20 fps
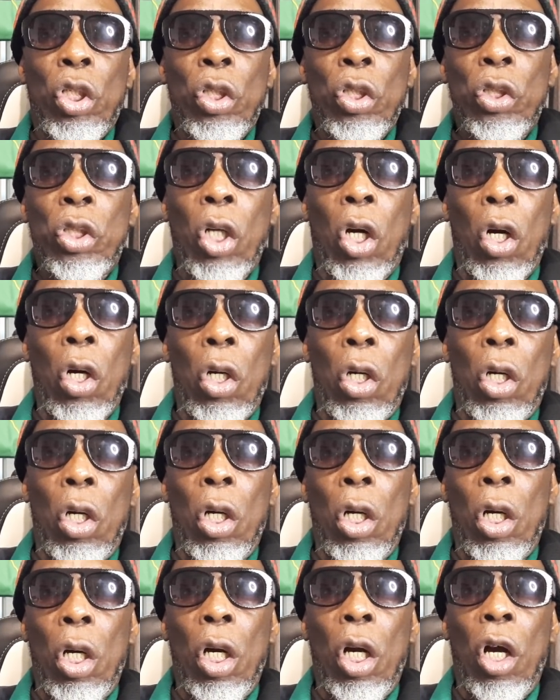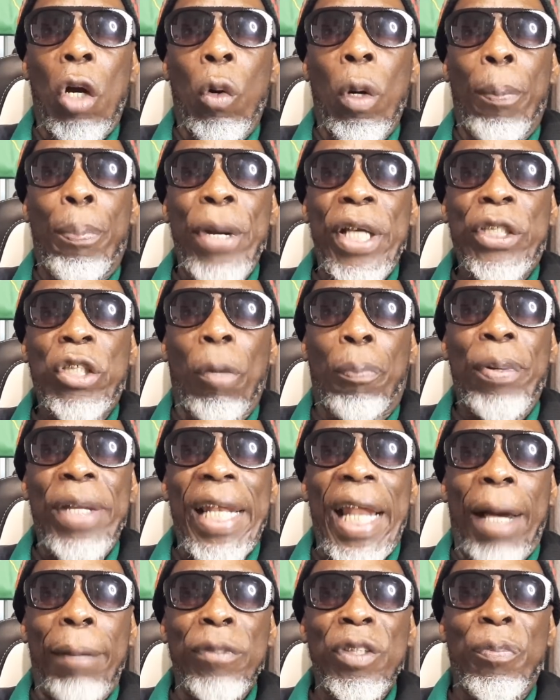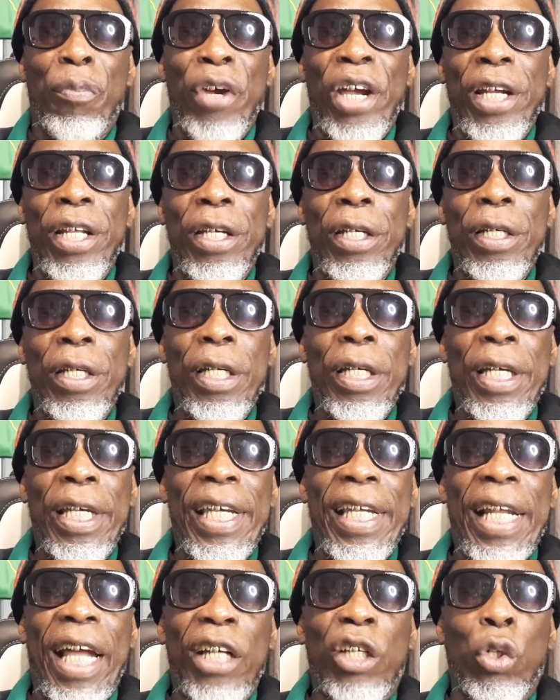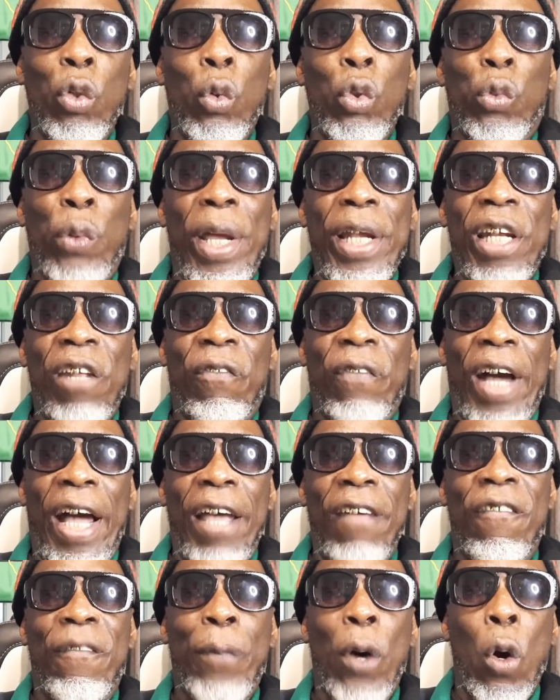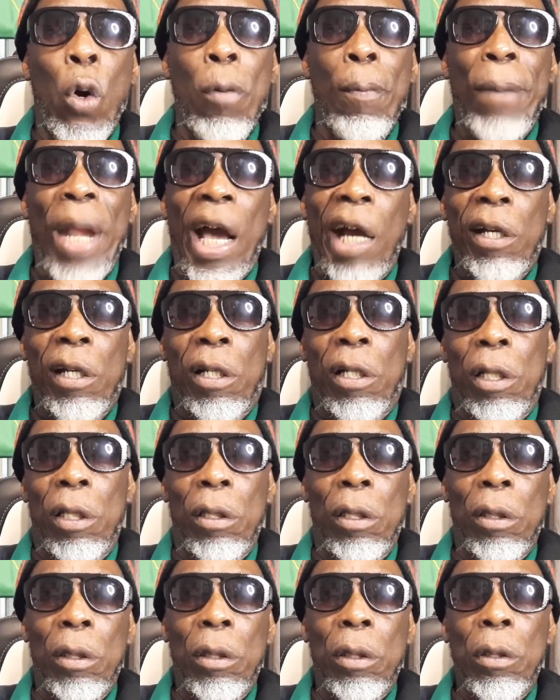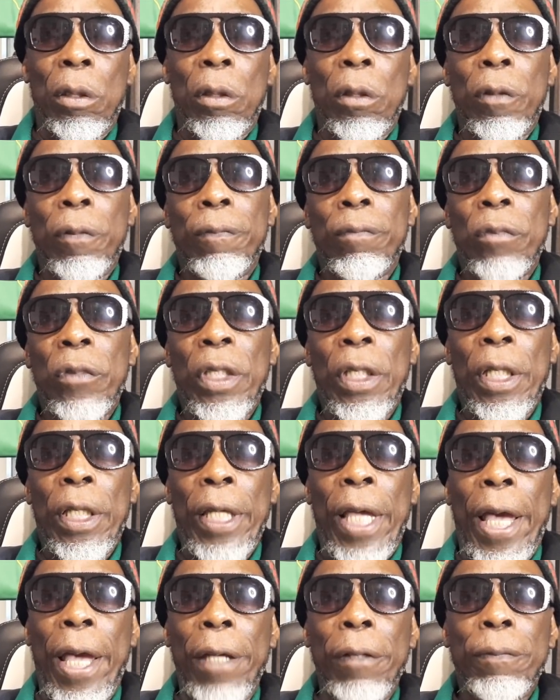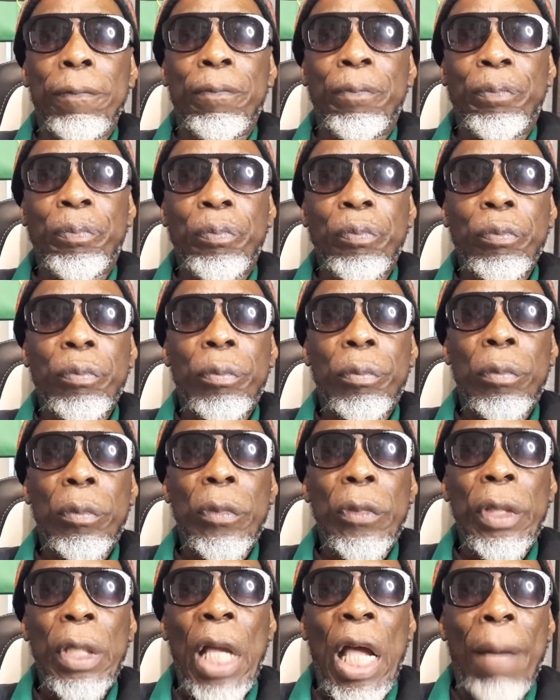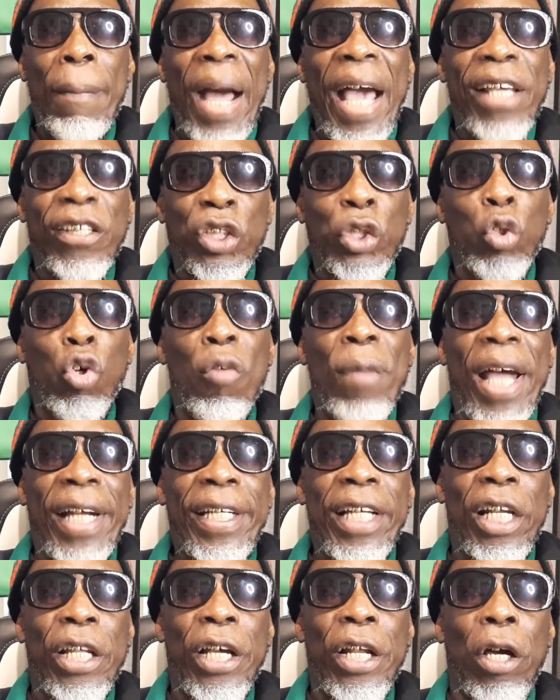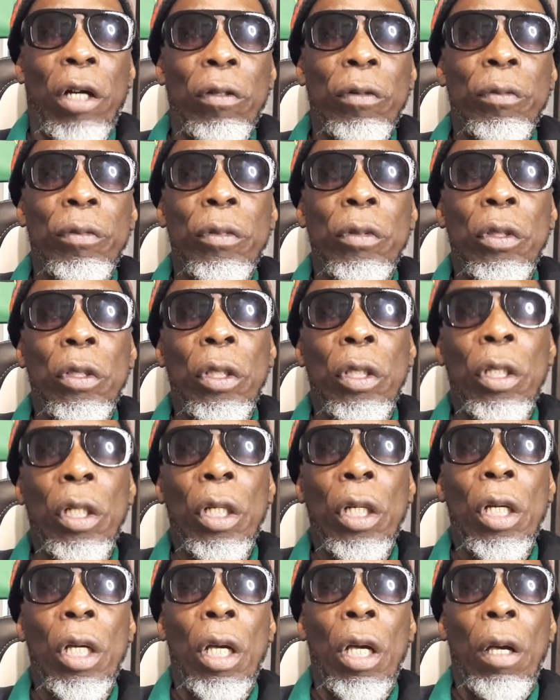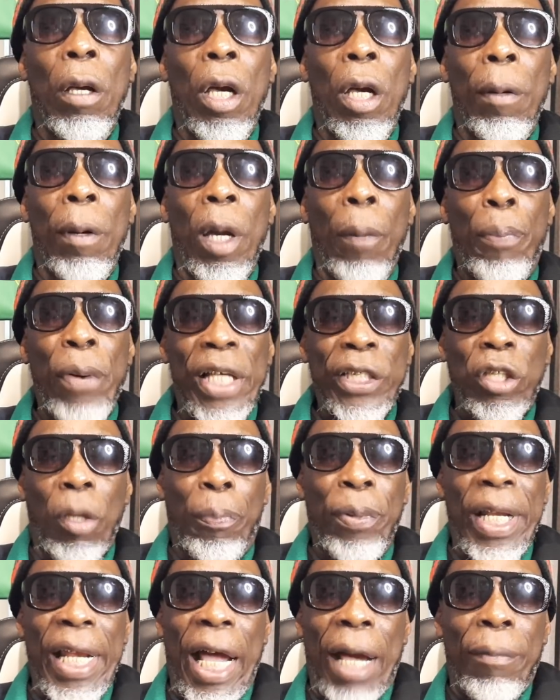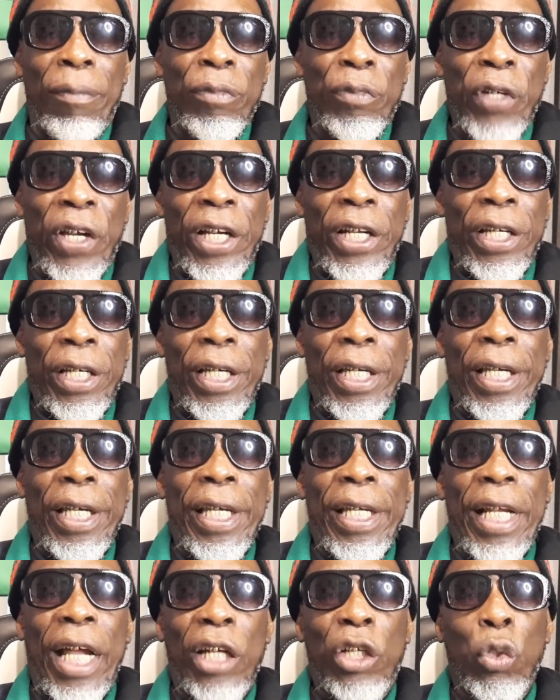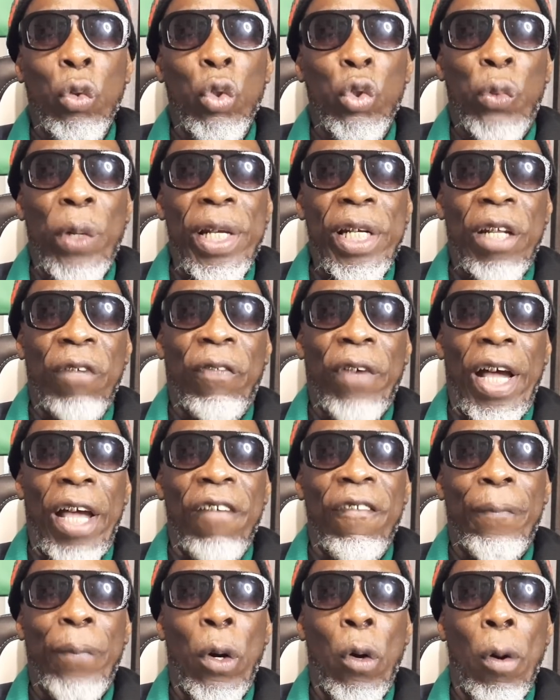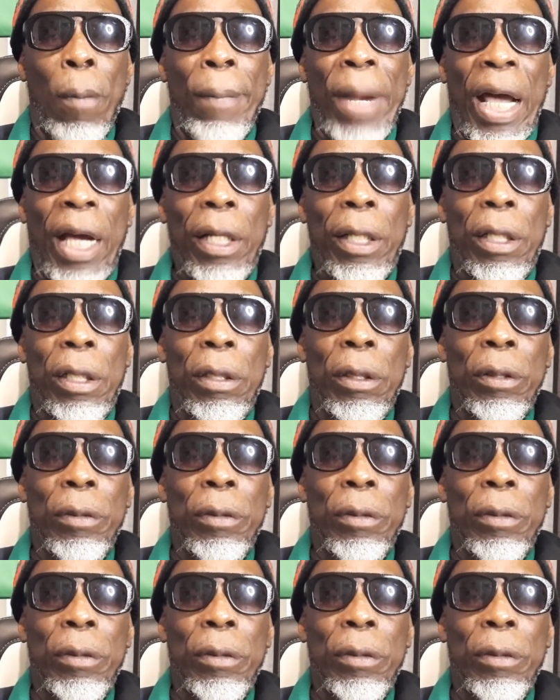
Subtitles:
So, we press up the lamb's bread in a 225-pound block. Yeah? My soul, I tell you now. I press up the lamb's bread in a 225-pound block.